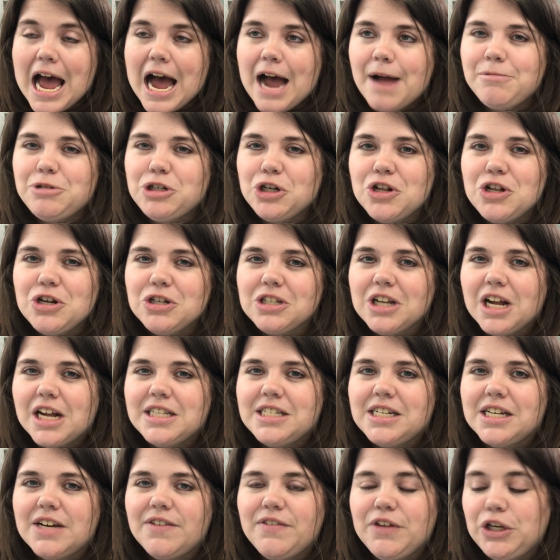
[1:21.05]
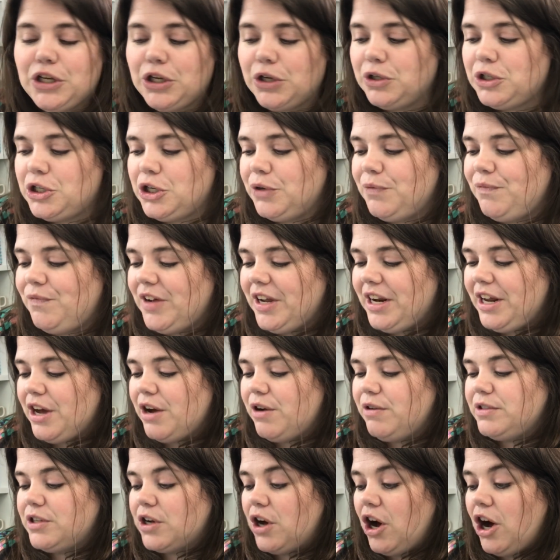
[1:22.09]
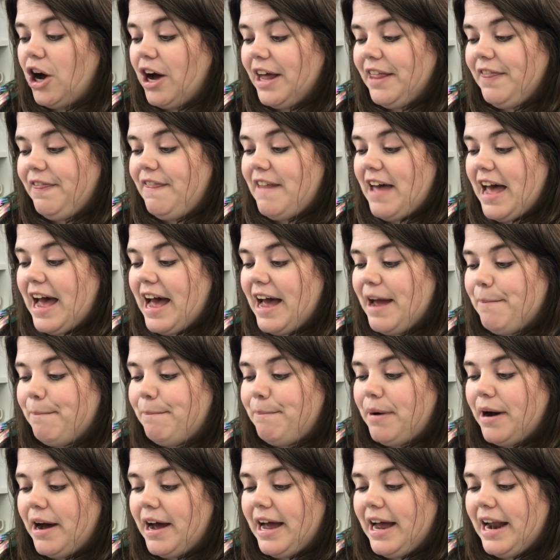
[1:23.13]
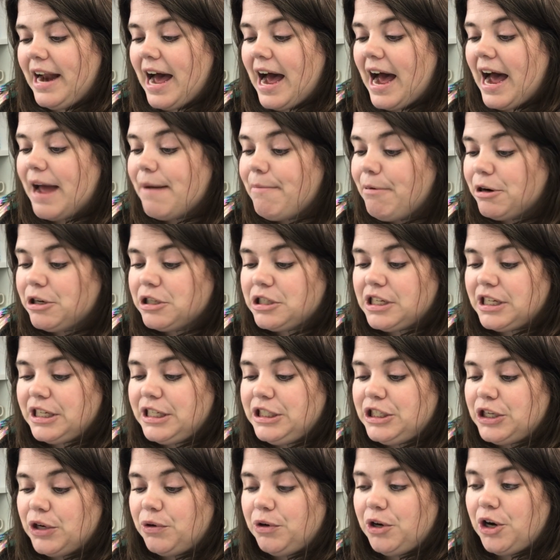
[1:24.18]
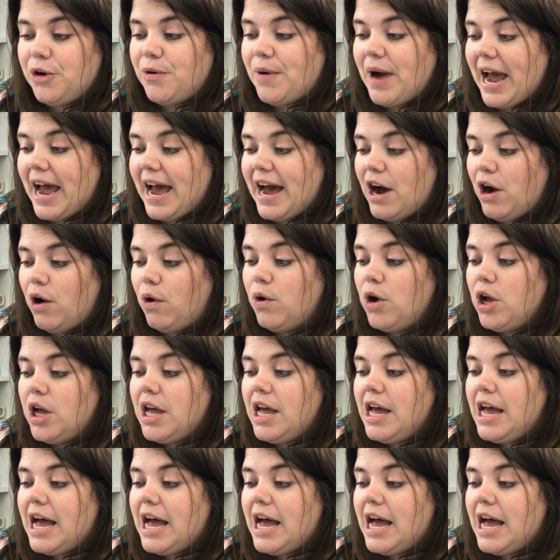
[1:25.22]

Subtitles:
I'm sure there's lots of YouTube videos on that, but I personally don't know how.